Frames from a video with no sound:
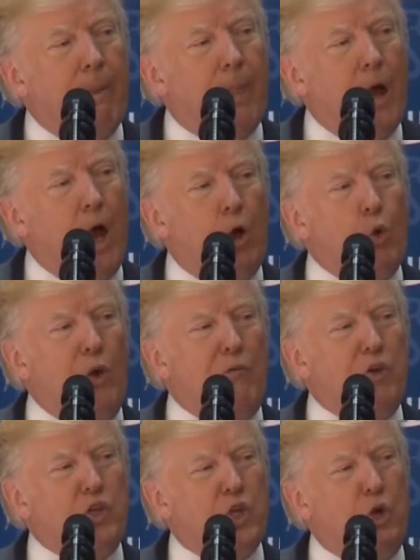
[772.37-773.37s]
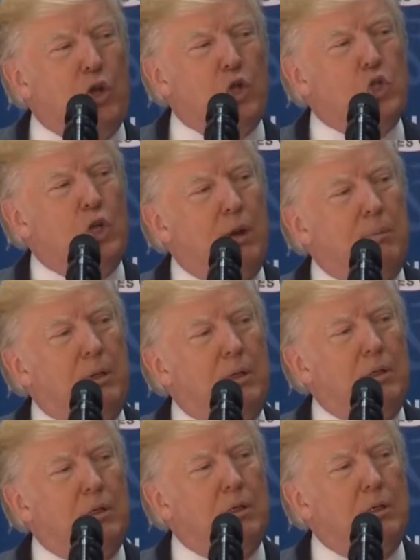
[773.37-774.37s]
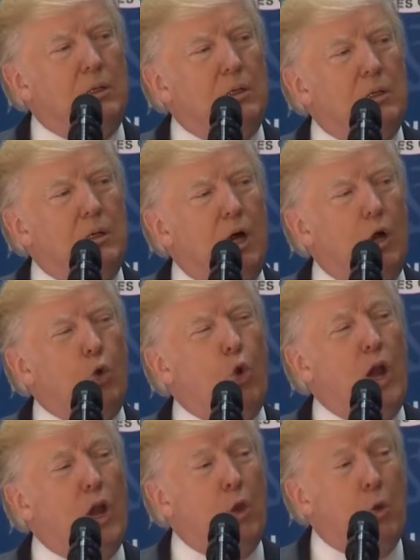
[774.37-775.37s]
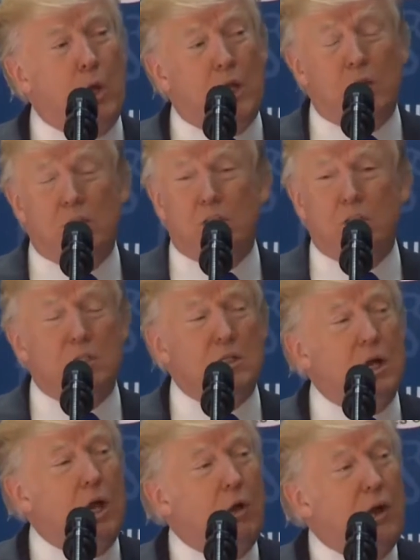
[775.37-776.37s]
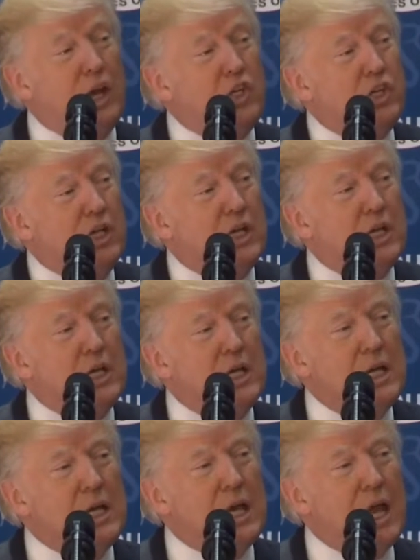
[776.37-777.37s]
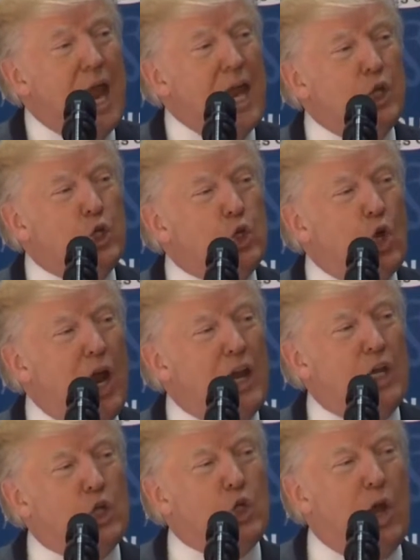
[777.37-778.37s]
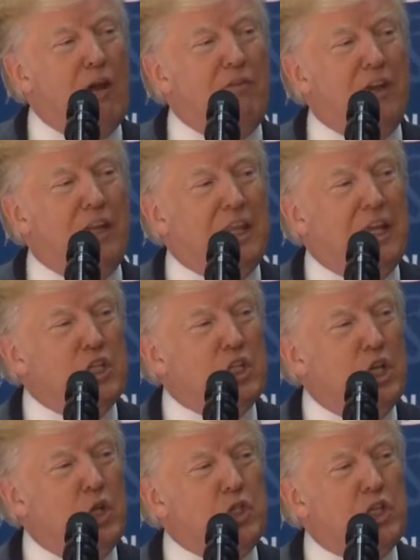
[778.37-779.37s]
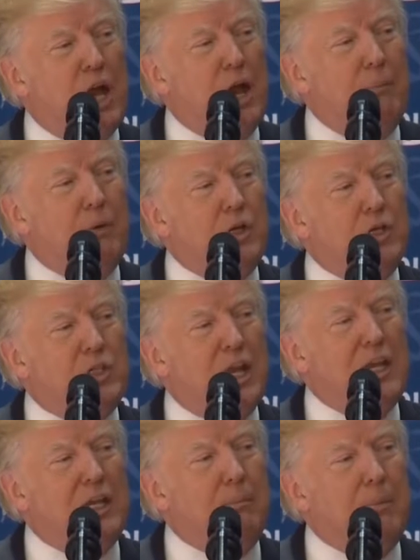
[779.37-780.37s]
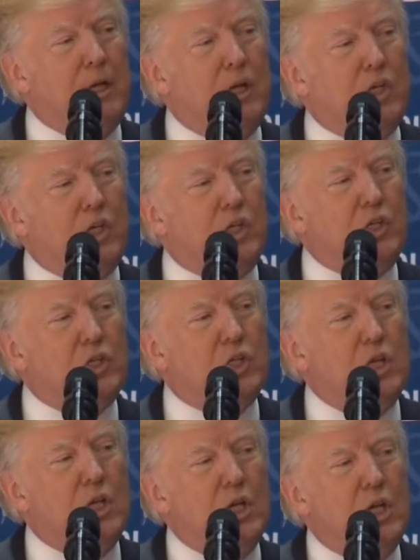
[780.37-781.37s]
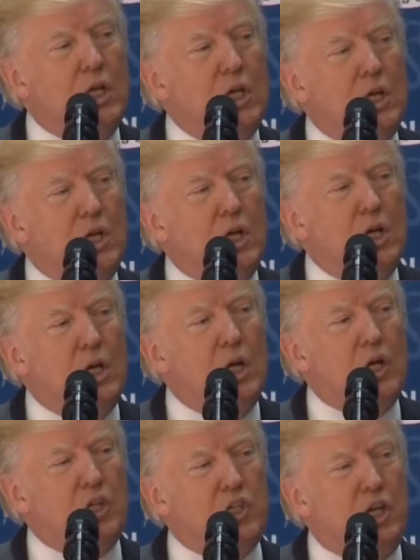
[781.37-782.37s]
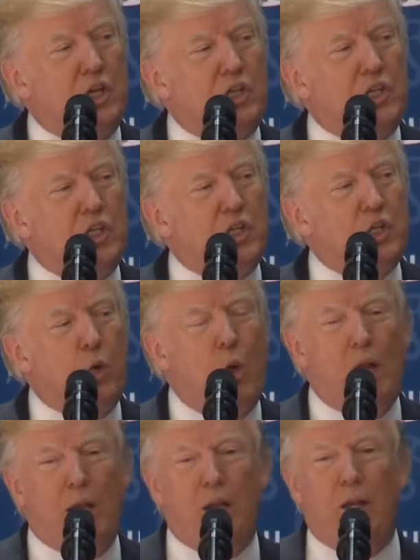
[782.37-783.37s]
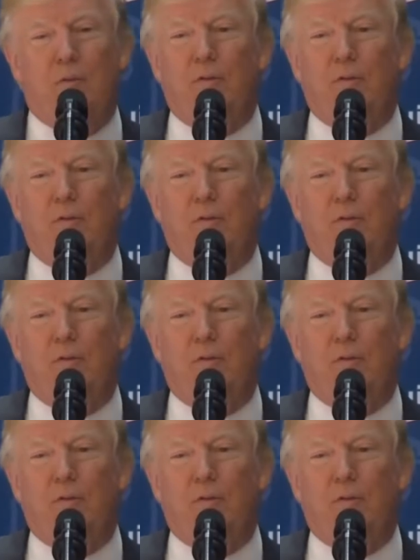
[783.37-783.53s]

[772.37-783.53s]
Our rivers are in trouble. Our railways are aging, and chronic traffic that slows commerce and diminishes our citizens' quality of